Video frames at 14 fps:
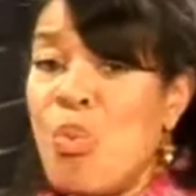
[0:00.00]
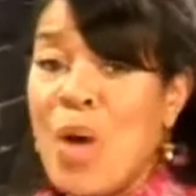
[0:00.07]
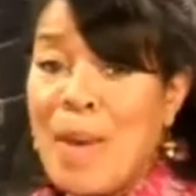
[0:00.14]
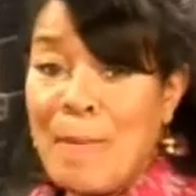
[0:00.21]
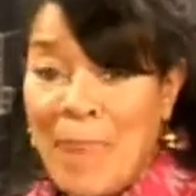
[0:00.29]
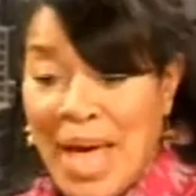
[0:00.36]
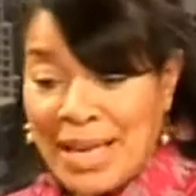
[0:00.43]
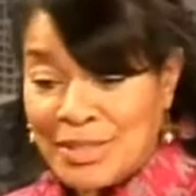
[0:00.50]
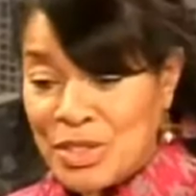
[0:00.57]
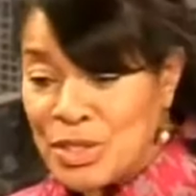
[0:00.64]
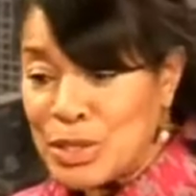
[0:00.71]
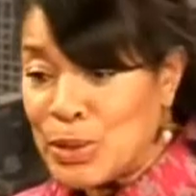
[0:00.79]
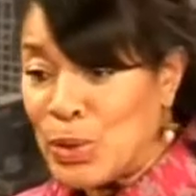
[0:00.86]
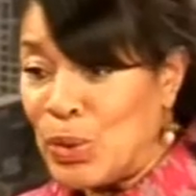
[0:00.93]
Went back to
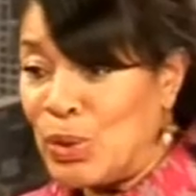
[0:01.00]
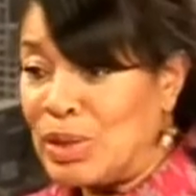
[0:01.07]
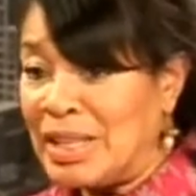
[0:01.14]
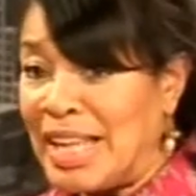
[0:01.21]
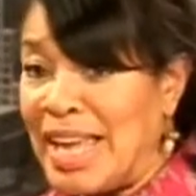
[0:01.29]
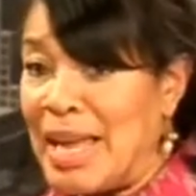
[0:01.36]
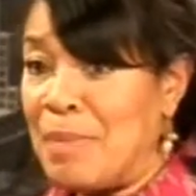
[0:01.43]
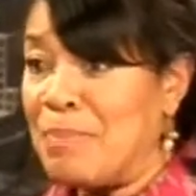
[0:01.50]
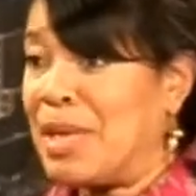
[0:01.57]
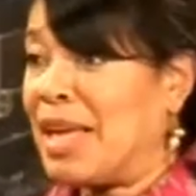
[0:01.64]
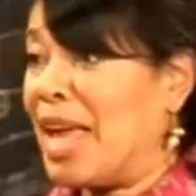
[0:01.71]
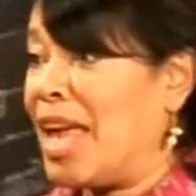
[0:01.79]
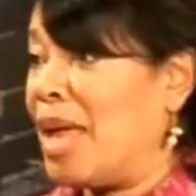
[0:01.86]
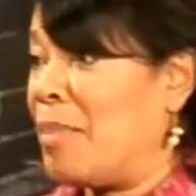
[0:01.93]
school late,
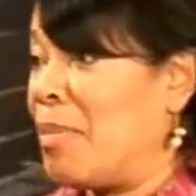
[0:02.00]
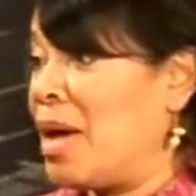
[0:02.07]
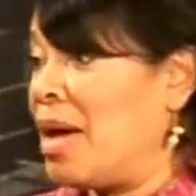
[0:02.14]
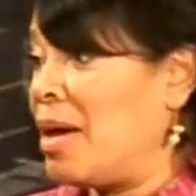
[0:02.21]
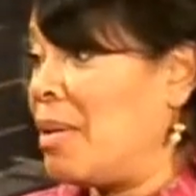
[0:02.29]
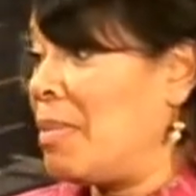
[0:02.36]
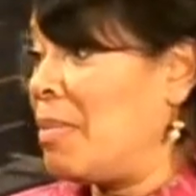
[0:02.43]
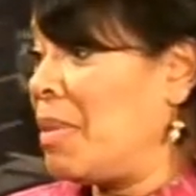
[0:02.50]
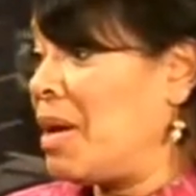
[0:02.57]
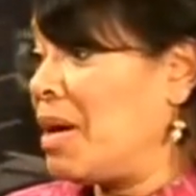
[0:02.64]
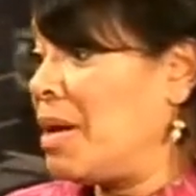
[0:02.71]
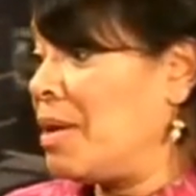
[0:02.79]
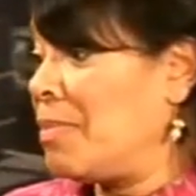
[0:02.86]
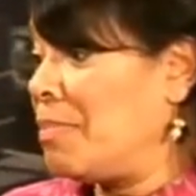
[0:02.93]
became
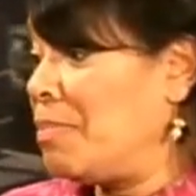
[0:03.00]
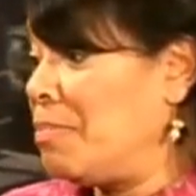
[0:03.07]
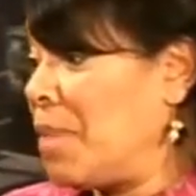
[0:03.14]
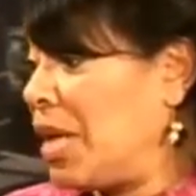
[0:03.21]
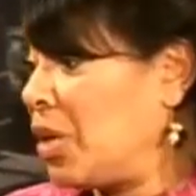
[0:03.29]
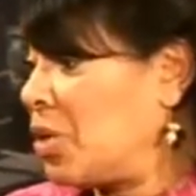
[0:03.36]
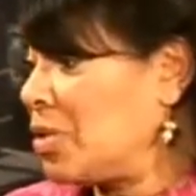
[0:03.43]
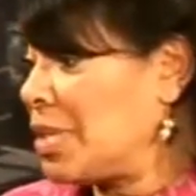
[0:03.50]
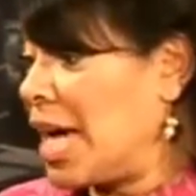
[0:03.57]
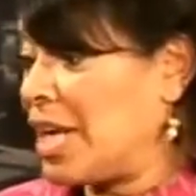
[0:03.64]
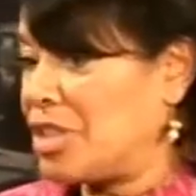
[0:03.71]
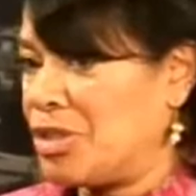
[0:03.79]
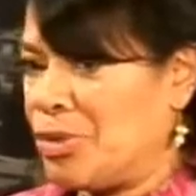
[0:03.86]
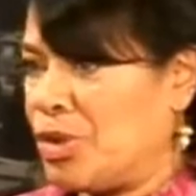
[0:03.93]
a medical
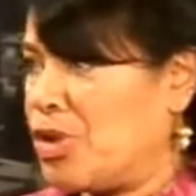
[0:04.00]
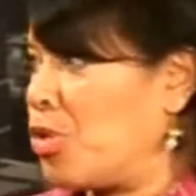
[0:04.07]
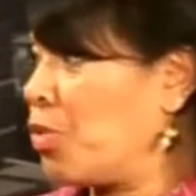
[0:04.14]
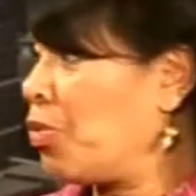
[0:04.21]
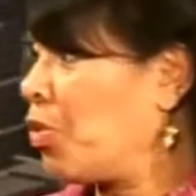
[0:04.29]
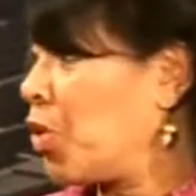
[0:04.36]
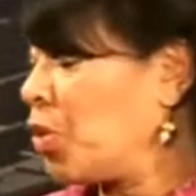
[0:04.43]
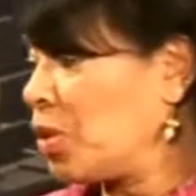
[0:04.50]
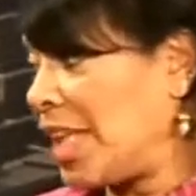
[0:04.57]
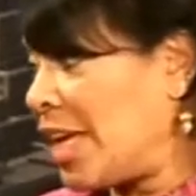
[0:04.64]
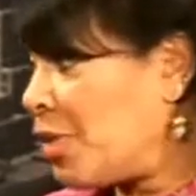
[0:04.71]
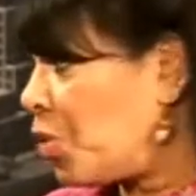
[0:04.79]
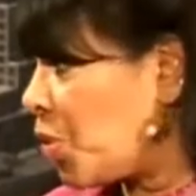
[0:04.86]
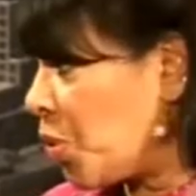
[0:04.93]
doctor in your
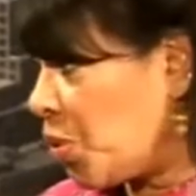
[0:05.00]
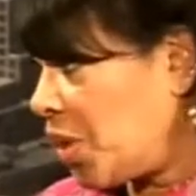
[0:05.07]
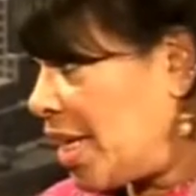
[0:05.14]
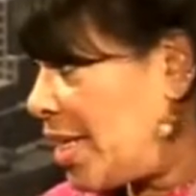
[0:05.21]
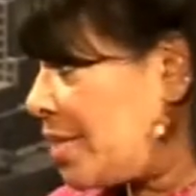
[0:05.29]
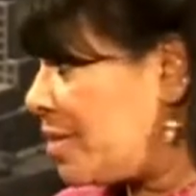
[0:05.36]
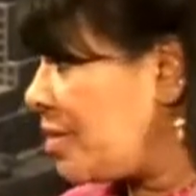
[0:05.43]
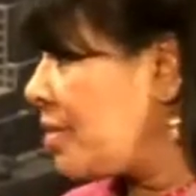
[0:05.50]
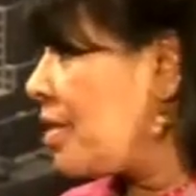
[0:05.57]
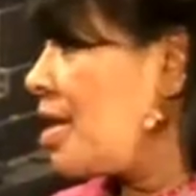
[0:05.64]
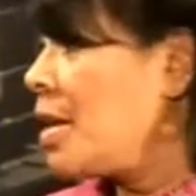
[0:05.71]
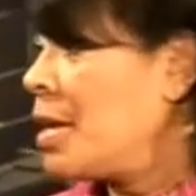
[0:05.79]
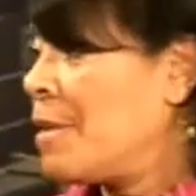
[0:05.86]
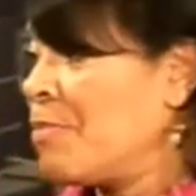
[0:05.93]
late 30s,
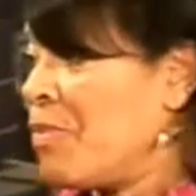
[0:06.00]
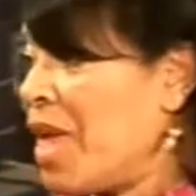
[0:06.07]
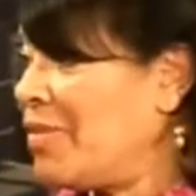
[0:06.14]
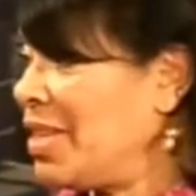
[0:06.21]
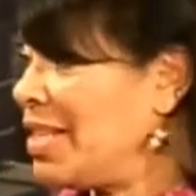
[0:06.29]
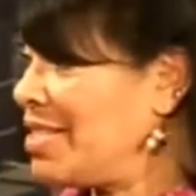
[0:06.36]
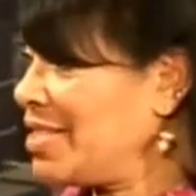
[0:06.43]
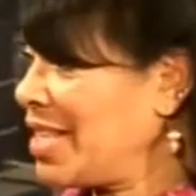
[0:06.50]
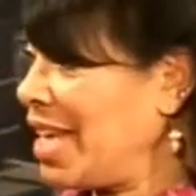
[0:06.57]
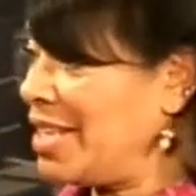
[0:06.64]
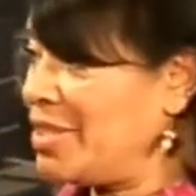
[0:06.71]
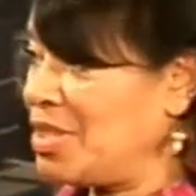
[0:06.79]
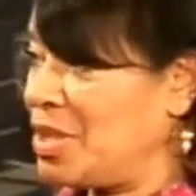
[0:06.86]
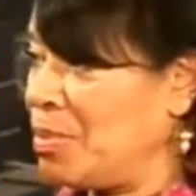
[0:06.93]
and then
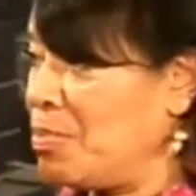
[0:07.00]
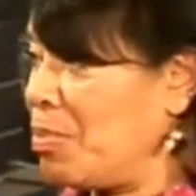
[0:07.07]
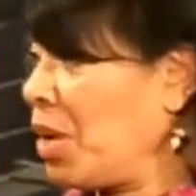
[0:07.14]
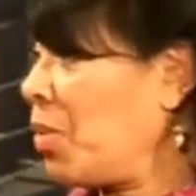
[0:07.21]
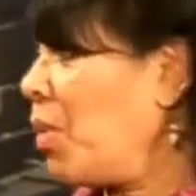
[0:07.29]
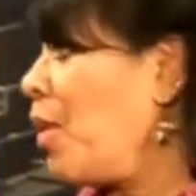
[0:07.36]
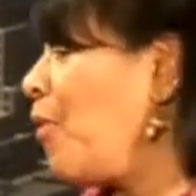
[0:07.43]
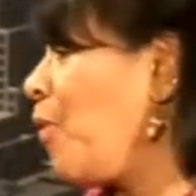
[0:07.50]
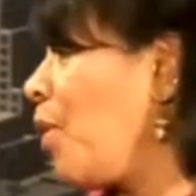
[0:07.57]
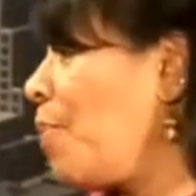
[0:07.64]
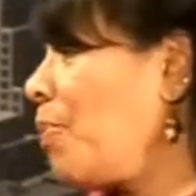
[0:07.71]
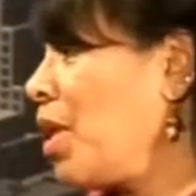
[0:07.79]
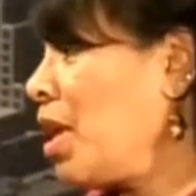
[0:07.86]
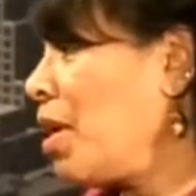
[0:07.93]
decided to break away
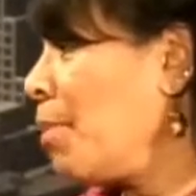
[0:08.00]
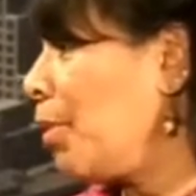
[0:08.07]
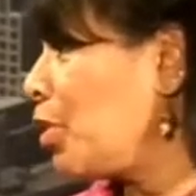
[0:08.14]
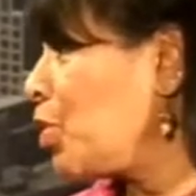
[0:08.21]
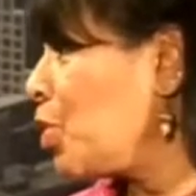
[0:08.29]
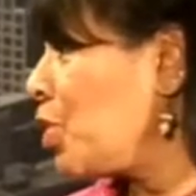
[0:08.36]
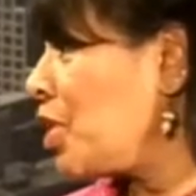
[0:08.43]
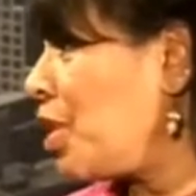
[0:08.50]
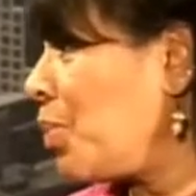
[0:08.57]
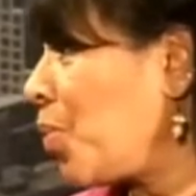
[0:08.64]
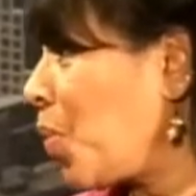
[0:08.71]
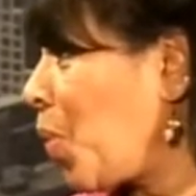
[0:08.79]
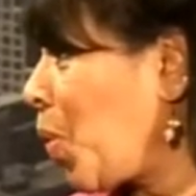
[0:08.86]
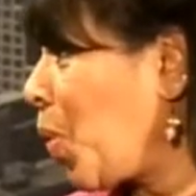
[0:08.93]
from the emergency
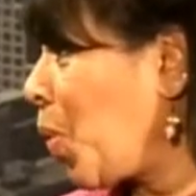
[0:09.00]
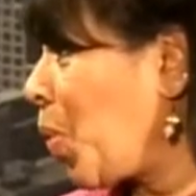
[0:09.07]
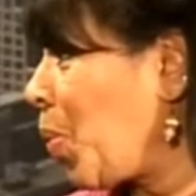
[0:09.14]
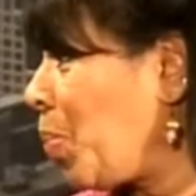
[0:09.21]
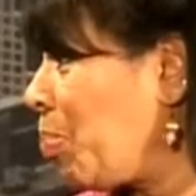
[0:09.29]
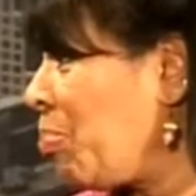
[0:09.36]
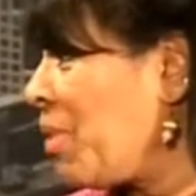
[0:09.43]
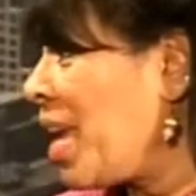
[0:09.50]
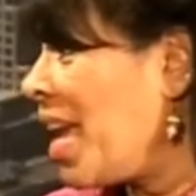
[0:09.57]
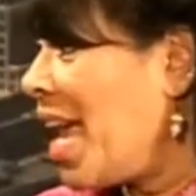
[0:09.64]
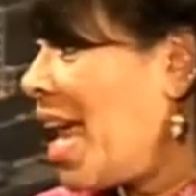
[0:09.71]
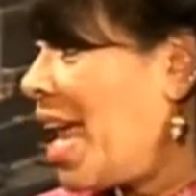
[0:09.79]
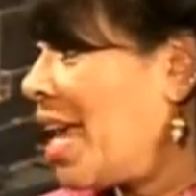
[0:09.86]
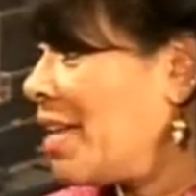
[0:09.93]
room
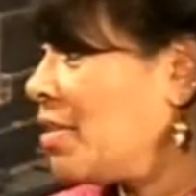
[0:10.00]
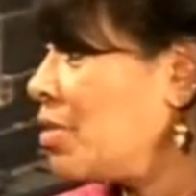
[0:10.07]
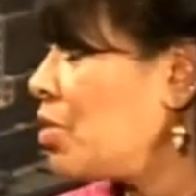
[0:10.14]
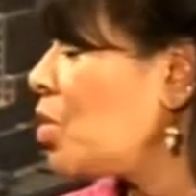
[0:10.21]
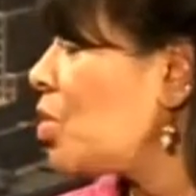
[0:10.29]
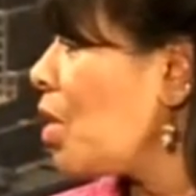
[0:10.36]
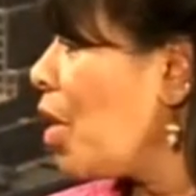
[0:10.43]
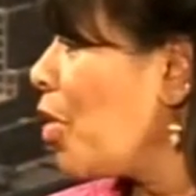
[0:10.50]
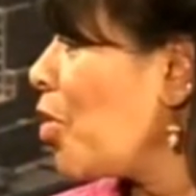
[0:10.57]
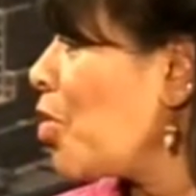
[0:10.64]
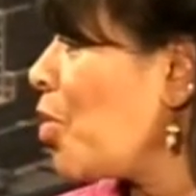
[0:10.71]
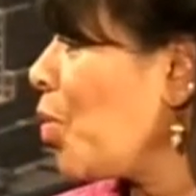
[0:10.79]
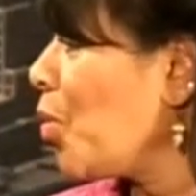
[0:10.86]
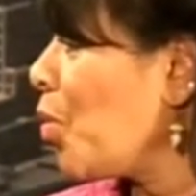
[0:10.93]
and
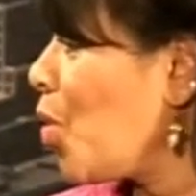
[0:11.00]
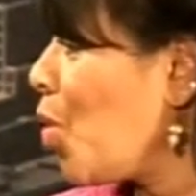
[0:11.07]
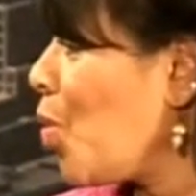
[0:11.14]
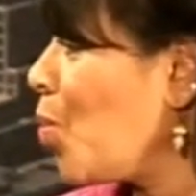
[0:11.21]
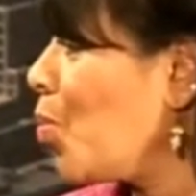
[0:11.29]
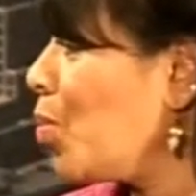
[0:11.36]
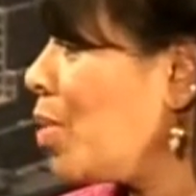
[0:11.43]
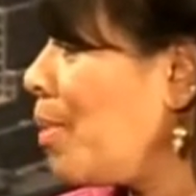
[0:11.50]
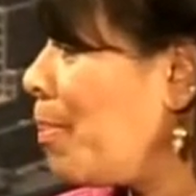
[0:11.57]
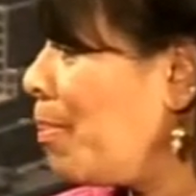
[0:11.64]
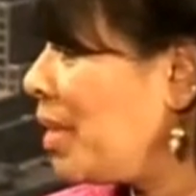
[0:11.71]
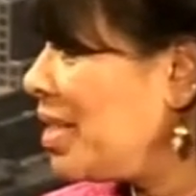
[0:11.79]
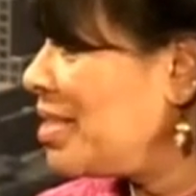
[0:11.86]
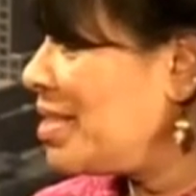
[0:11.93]
start your own
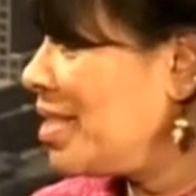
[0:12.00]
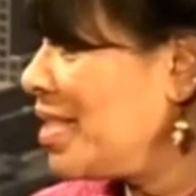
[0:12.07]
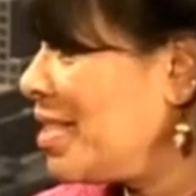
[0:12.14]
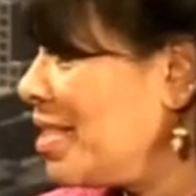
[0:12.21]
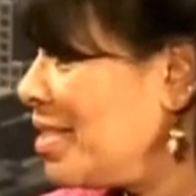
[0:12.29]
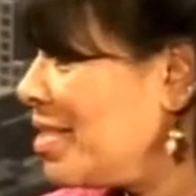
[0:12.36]
business.